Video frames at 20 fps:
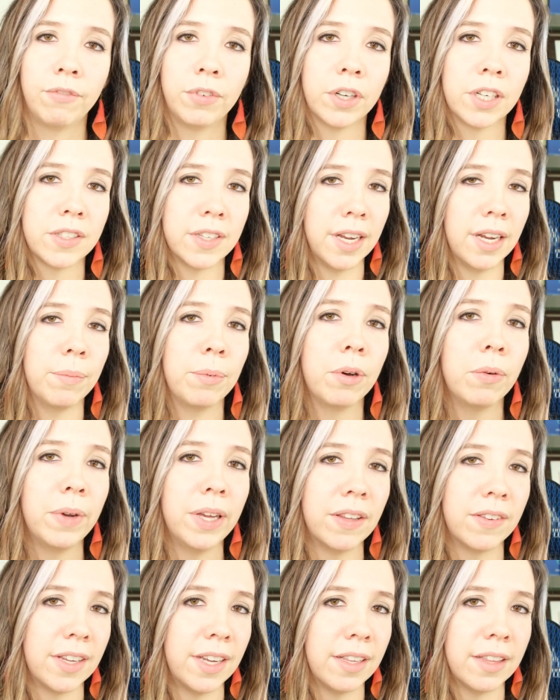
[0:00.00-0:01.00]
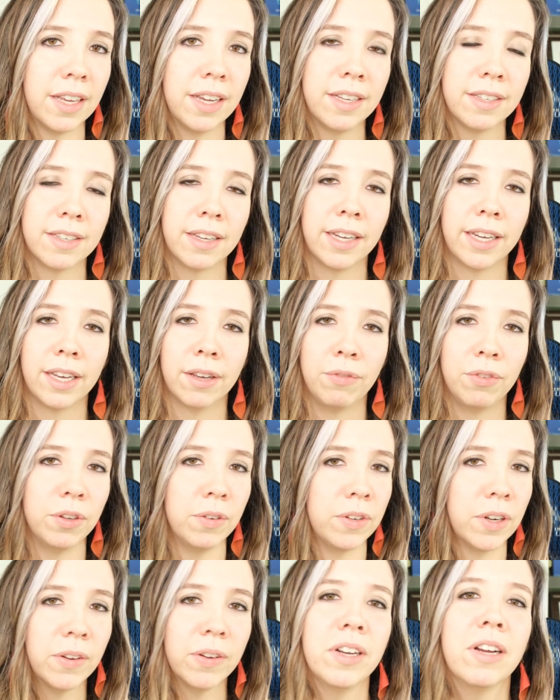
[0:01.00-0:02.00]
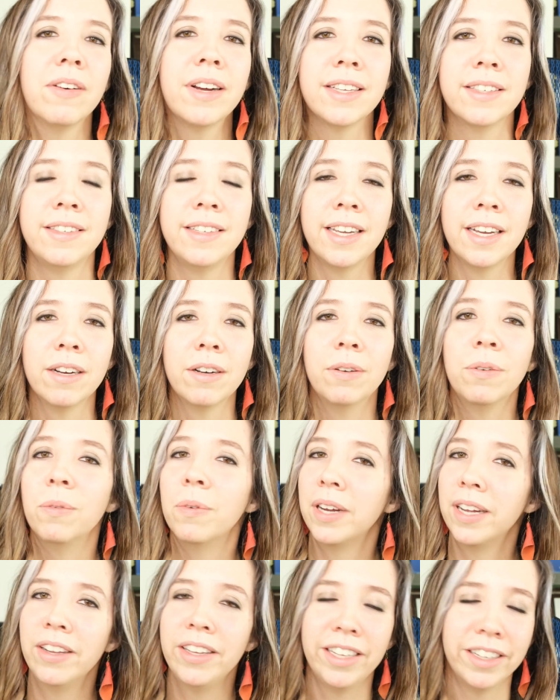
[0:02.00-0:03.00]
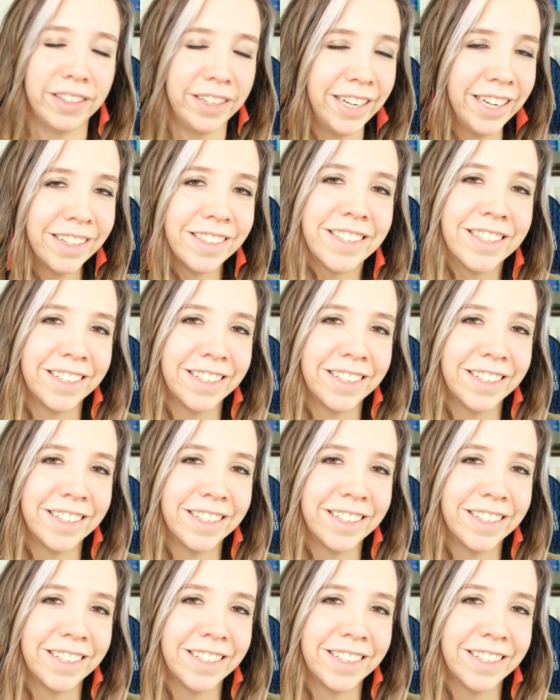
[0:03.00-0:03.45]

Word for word: For example, we say things like, if you don't know SEO, well, you need